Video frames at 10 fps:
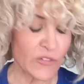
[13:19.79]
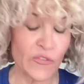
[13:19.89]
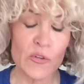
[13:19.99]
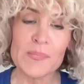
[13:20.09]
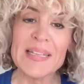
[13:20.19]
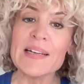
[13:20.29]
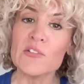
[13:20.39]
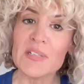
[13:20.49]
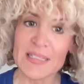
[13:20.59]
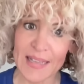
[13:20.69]
And for me, I
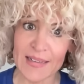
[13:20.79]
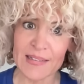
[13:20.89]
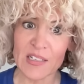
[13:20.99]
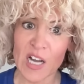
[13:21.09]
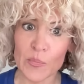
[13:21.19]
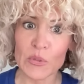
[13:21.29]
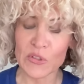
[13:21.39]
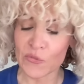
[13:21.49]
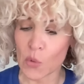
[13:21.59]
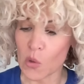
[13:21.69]
look at that in a couple
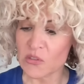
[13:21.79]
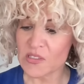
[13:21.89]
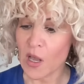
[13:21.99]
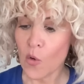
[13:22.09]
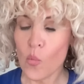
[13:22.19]
of folds.